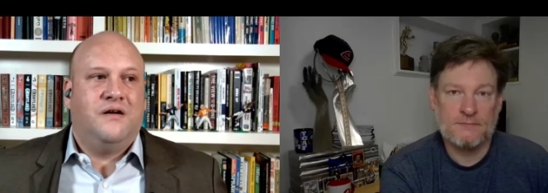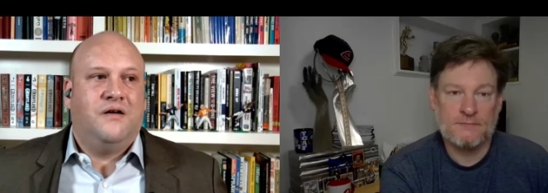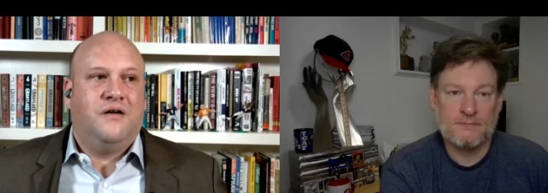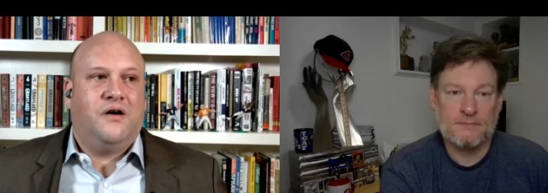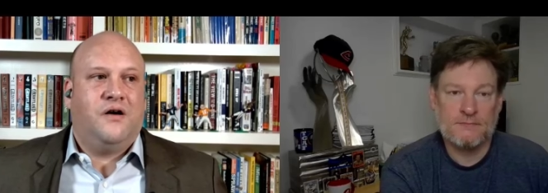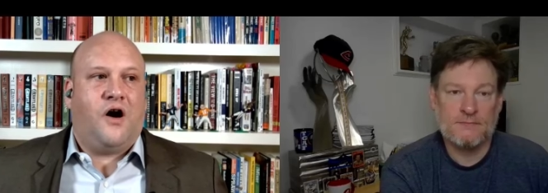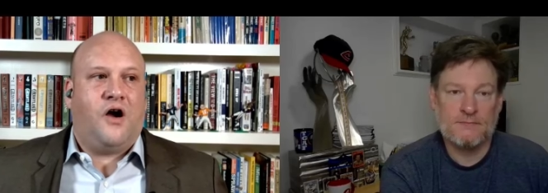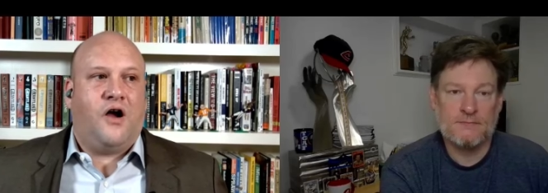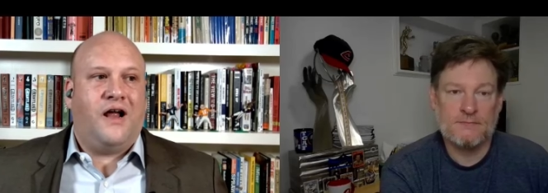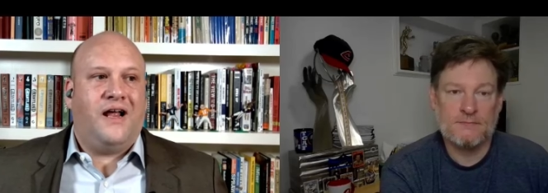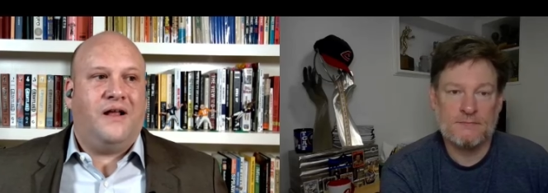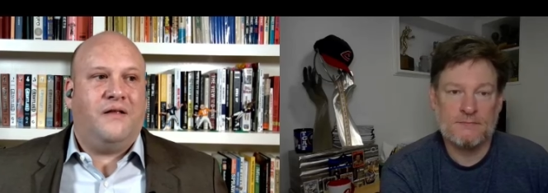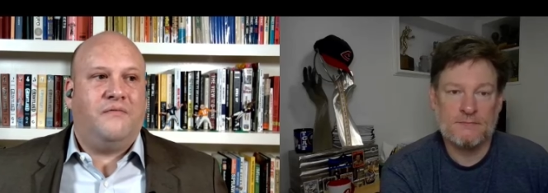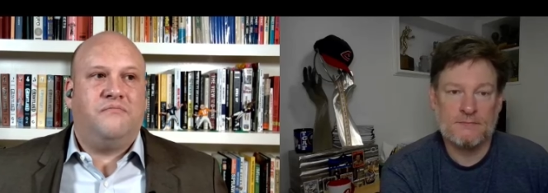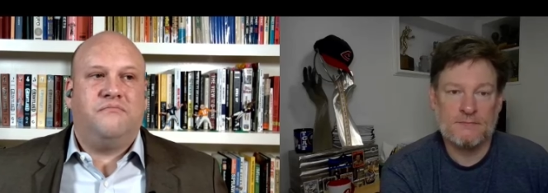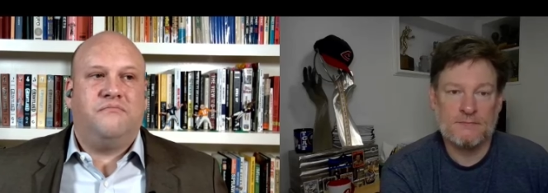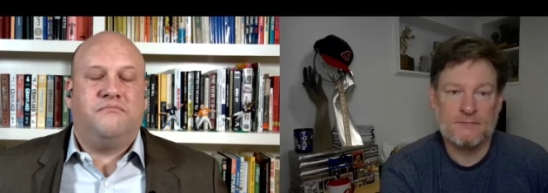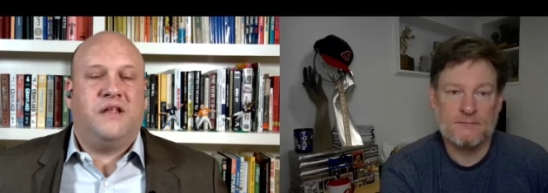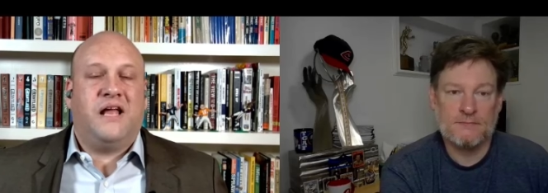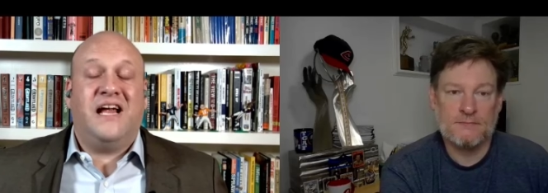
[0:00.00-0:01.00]
Speaker 1: are
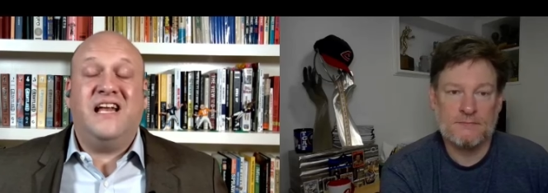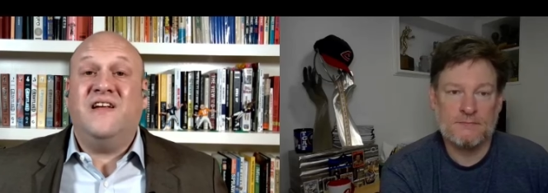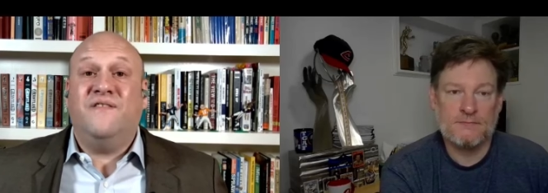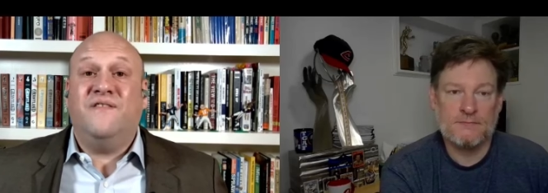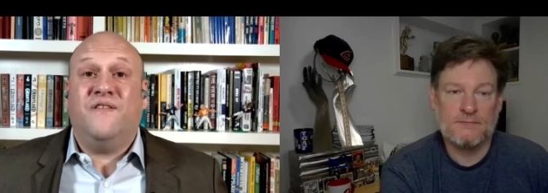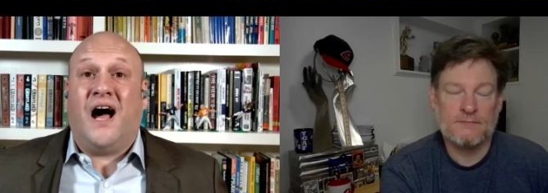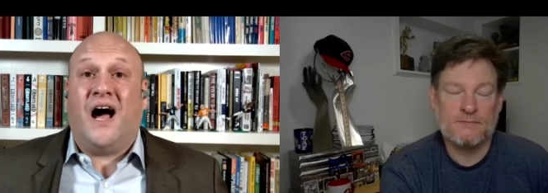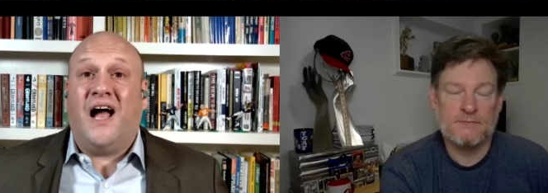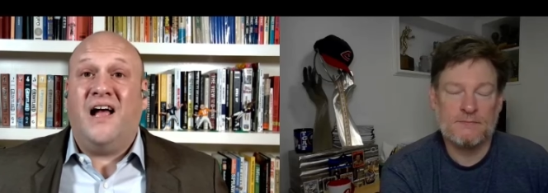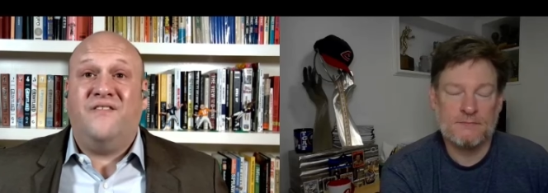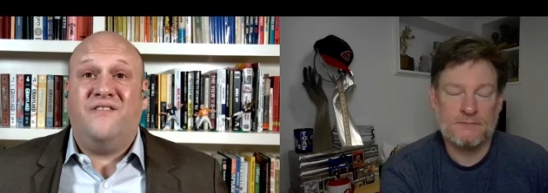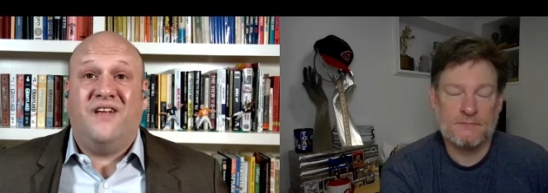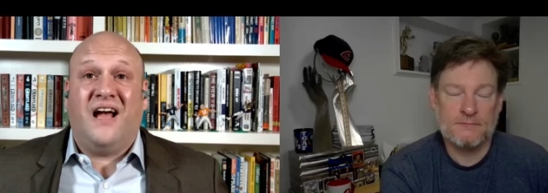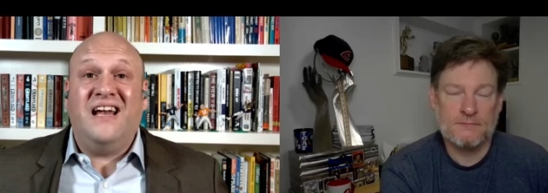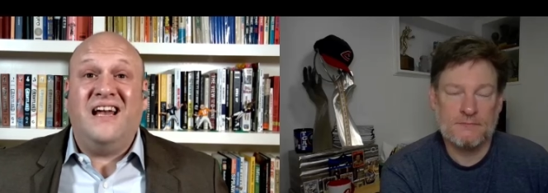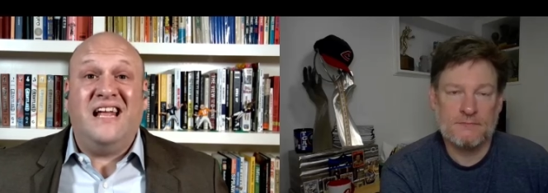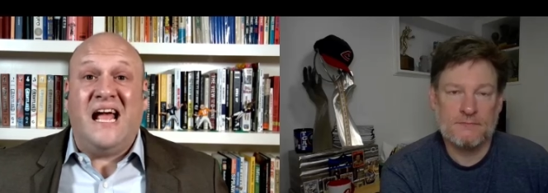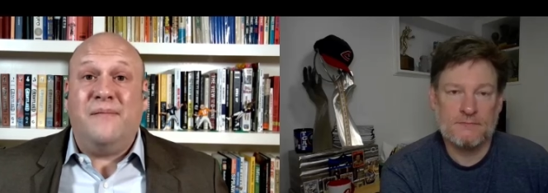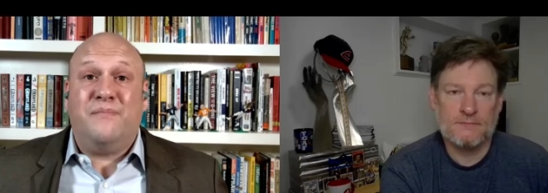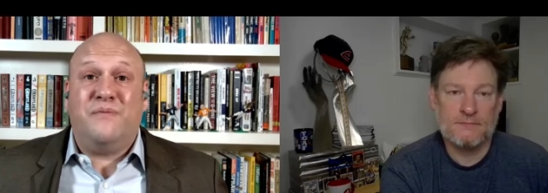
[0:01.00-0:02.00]
ninety-five,
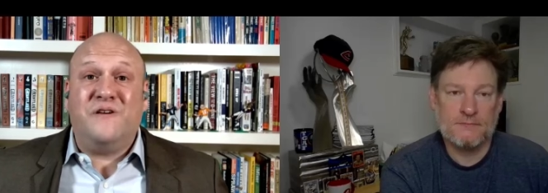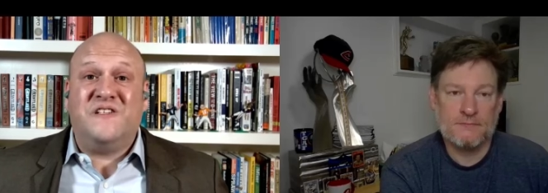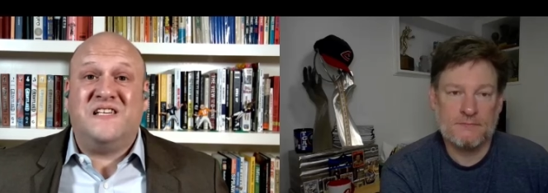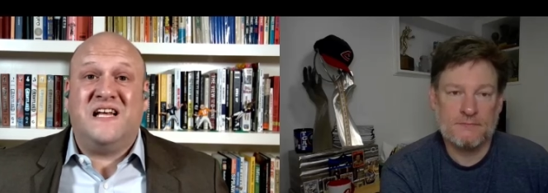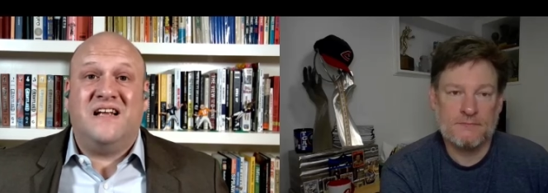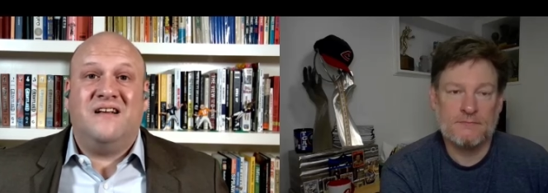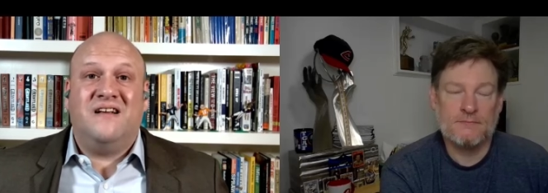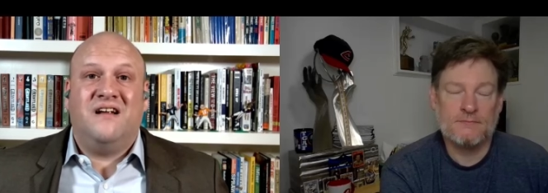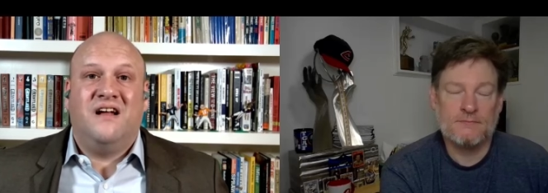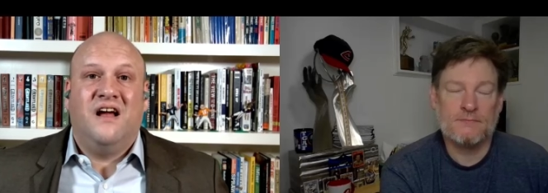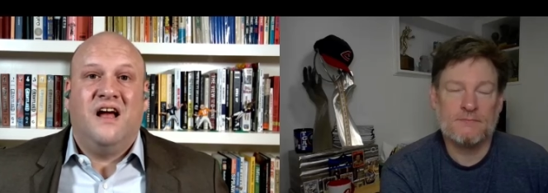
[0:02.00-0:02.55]
ninety-eight percent.